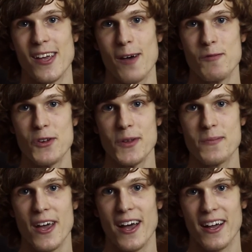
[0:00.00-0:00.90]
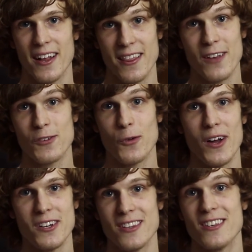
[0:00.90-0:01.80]
I'm Joe Liptock and thanks for
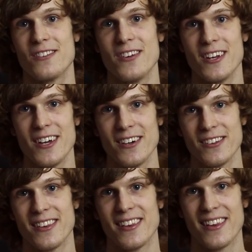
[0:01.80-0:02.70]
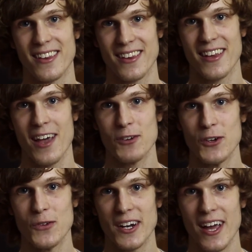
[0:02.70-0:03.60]
watching this video. Have a
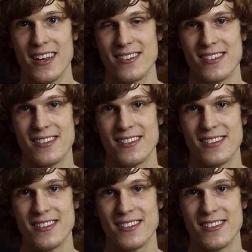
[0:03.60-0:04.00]
good one guys.